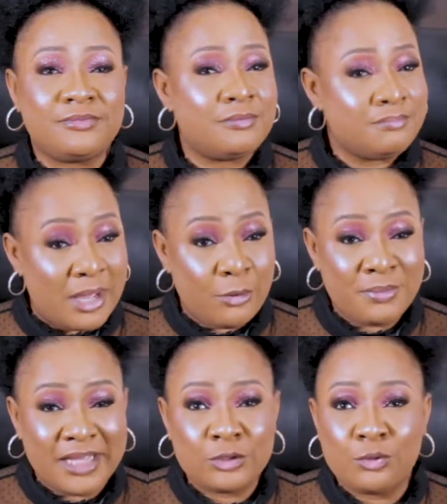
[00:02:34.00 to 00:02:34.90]

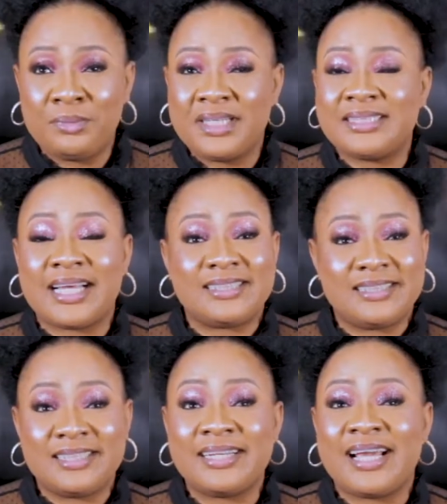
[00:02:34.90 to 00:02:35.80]
myomectomies and
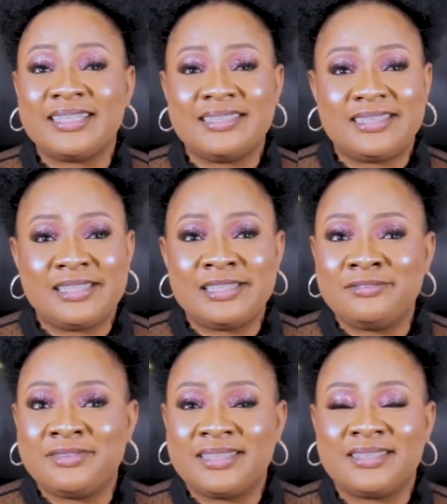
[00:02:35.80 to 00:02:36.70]
cesarean
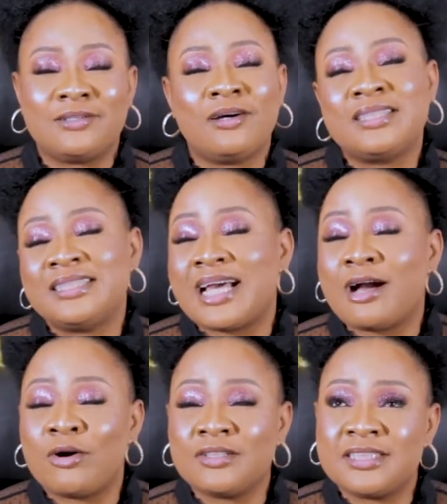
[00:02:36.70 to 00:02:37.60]
deliveries. All these are
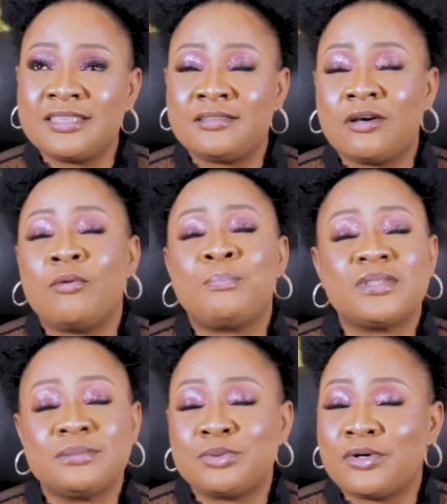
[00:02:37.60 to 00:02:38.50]
causes or
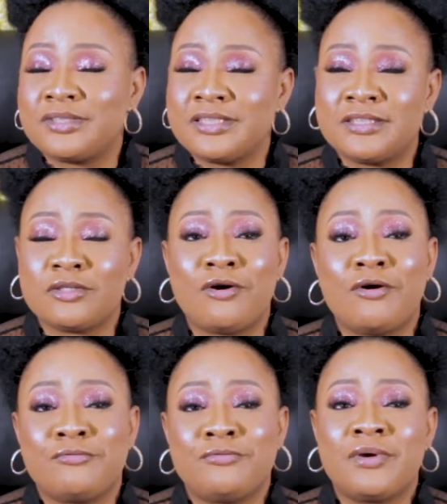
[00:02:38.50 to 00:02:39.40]
possible causes
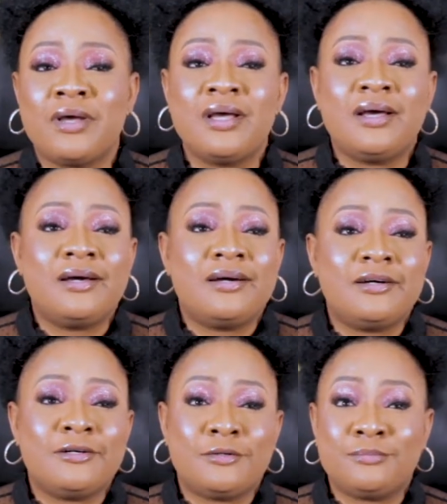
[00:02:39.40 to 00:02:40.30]
of
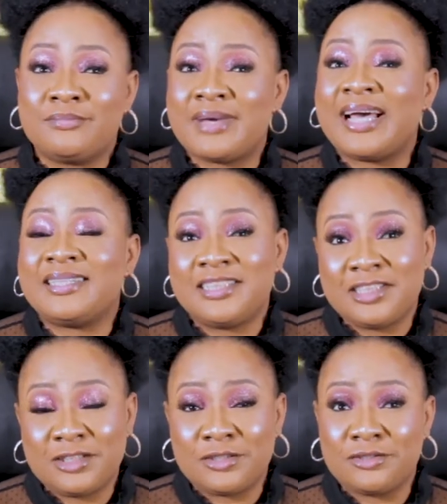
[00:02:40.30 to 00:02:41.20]

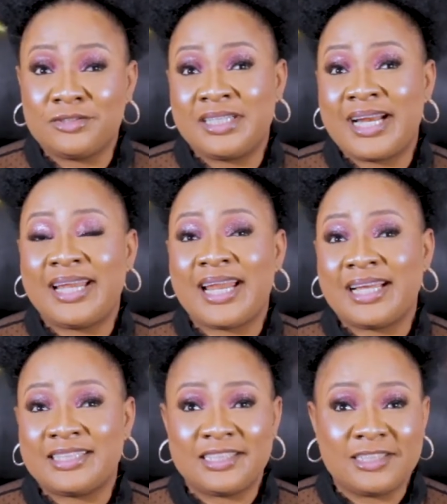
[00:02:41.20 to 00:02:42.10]
adhesion, uterine
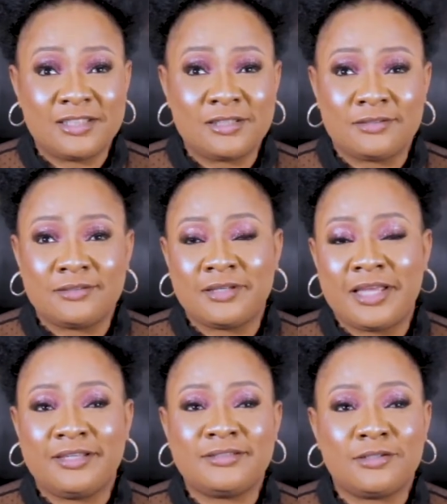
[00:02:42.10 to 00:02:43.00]
adhesion.
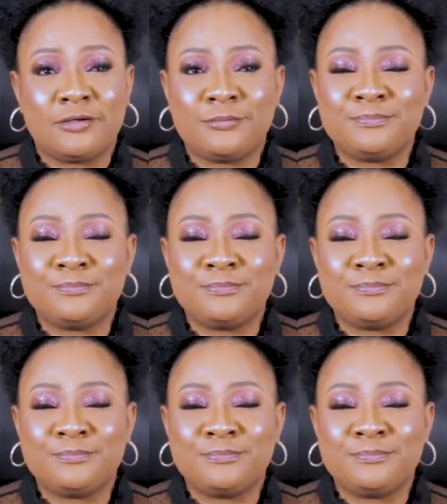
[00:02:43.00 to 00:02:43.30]
Okay, so